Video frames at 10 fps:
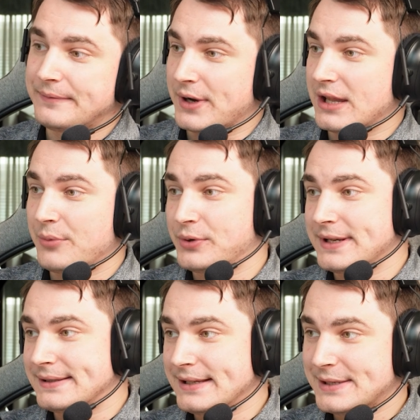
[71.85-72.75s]
We're gonna
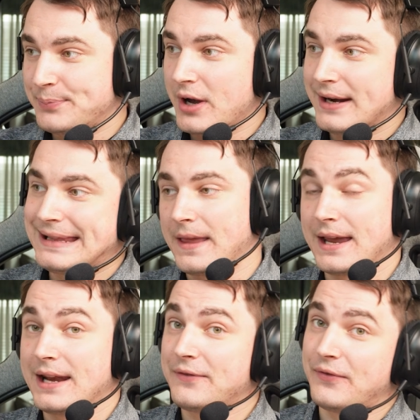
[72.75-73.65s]
press this button,
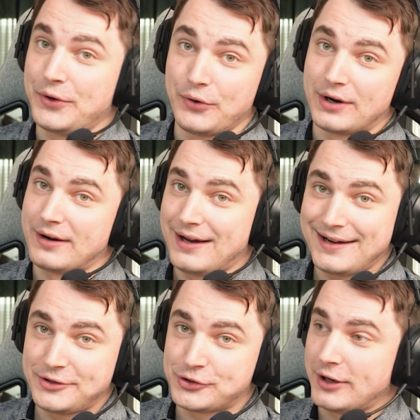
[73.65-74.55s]
and if you are not
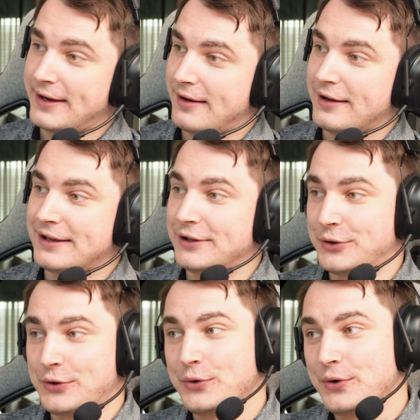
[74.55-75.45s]
in China,
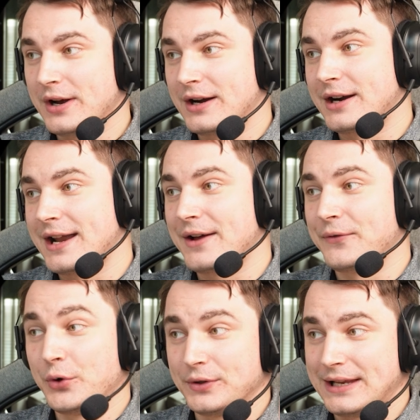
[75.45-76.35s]
you have
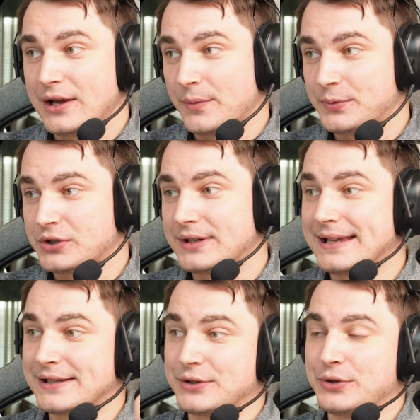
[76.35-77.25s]
only option
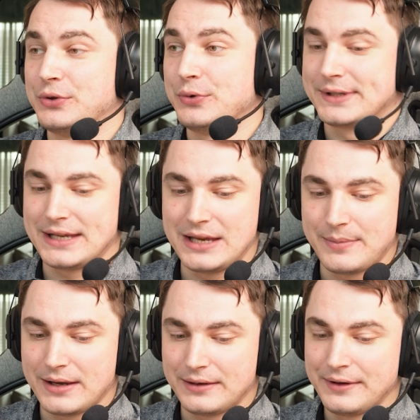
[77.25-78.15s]
is to use
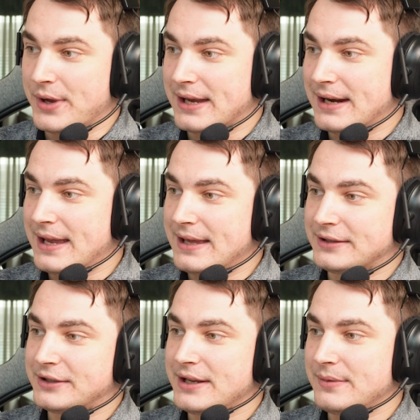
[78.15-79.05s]
email. We're gonna
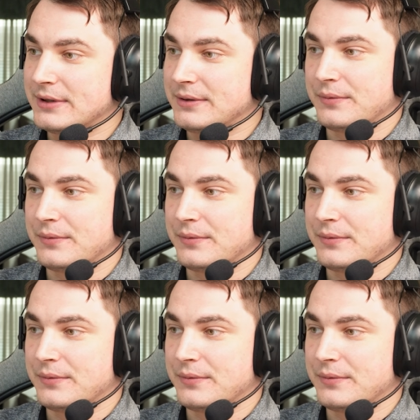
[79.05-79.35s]
enter email.